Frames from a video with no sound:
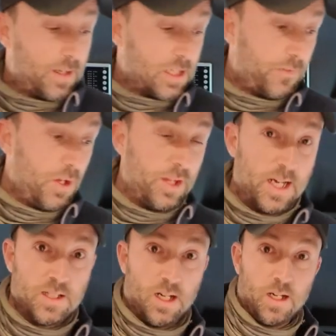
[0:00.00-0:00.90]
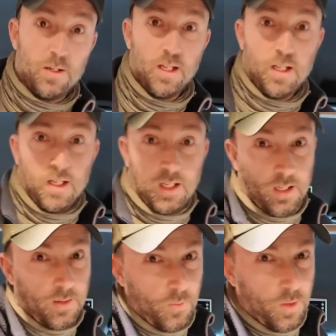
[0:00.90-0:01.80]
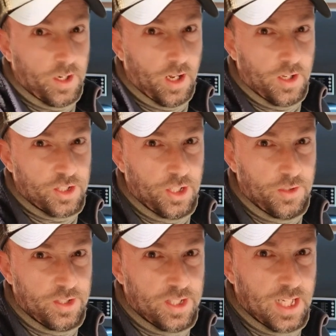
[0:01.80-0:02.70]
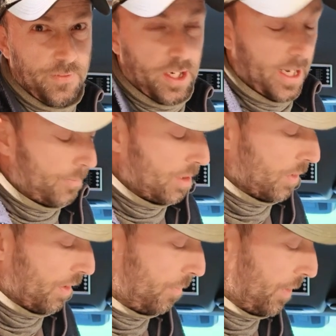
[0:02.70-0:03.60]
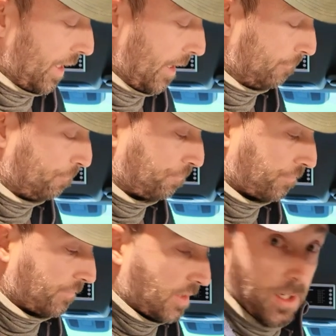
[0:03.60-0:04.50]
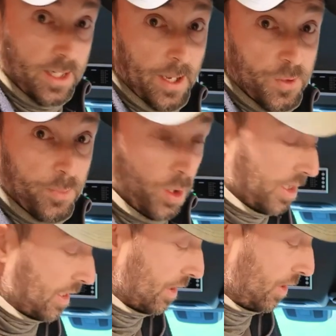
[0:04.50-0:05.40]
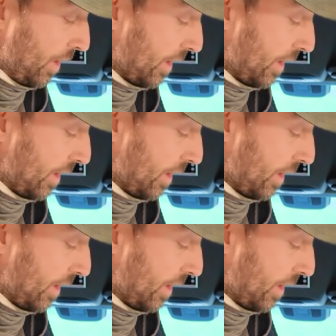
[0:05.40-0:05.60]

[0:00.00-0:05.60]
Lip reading: there's a few things that I wanted to ask you just to see if you can help me with. But kettle's boiling, so let's do